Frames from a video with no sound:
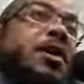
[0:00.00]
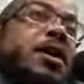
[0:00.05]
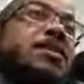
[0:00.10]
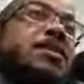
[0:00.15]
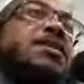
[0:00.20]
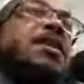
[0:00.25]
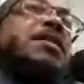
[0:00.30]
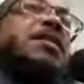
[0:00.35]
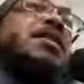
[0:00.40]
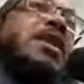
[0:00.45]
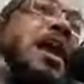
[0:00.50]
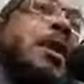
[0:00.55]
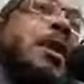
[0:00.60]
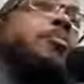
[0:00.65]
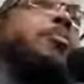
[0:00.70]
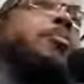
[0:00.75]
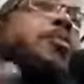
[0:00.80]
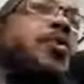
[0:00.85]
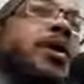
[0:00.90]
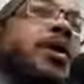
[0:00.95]
It's at
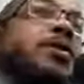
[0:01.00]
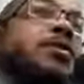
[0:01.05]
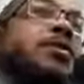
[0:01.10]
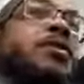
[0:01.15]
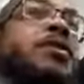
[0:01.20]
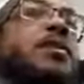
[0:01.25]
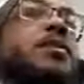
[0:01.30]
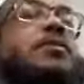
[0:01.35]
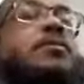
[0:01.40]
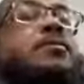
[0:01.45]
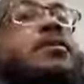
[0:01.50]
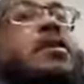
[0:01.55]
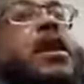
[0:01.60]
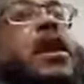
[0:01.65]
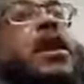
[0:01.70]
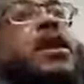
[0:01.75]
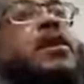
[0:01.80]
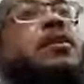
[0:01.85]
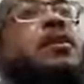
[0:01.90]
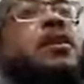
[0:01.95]
that point
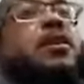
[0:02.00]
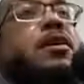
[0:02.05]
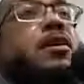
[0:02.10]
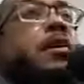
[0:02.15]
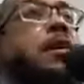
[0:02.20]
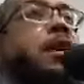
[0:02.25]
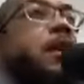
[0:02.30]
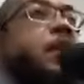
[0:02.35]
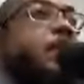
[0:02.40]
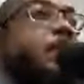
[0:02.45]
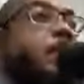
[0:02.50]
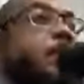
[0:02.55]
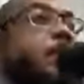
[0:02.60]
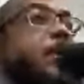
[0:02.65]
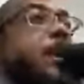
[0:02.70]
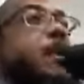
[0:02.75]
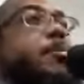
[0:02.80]
that Amr ibn